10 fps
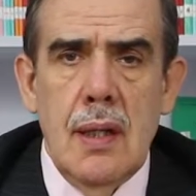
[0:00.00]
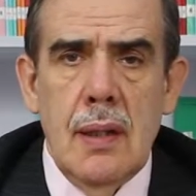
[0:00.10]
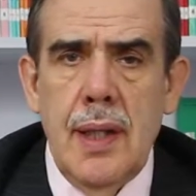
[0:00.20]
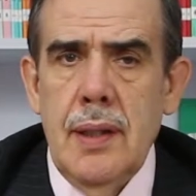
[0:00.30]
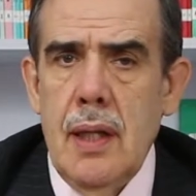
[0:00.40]

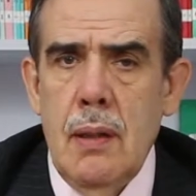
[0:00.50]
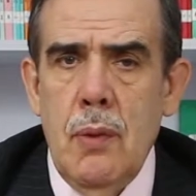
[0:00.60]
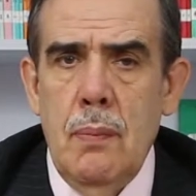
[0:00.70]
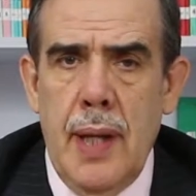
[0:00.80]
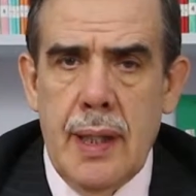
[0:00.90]
"Let
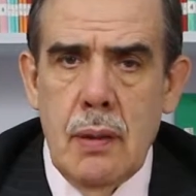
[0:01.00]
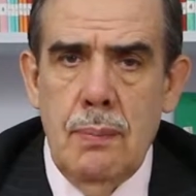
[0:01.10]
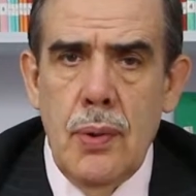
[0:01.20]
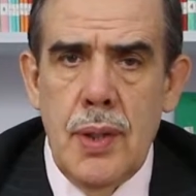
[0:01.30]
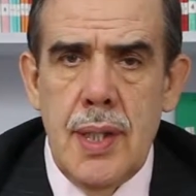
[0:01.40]
Abû Bakr
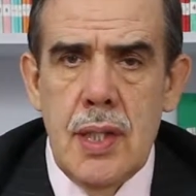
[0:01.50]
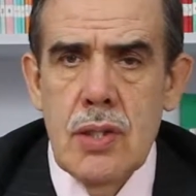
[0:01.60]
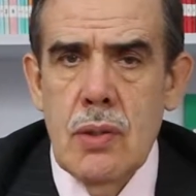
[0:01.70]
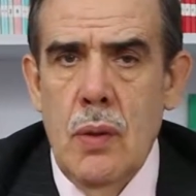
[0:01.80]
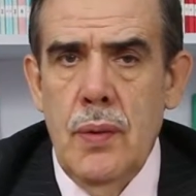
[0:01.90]
put his
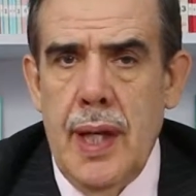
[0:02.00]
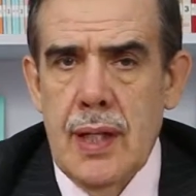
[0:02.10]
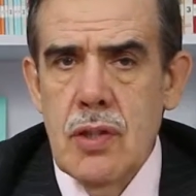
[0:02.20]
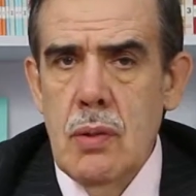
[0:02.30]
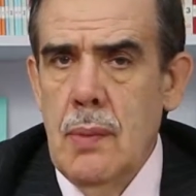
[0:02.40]
stone
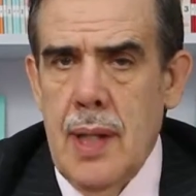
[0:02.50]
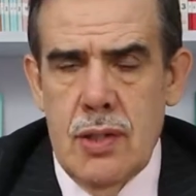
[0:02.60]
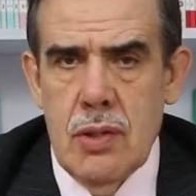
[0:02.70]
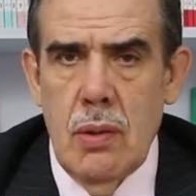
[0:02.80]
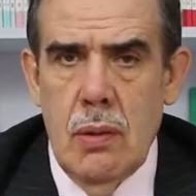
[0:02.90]
next to my
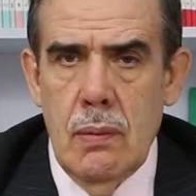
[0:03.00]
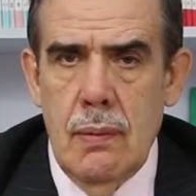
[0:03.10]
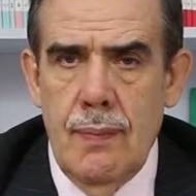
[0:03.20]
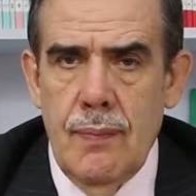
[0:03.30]
stone.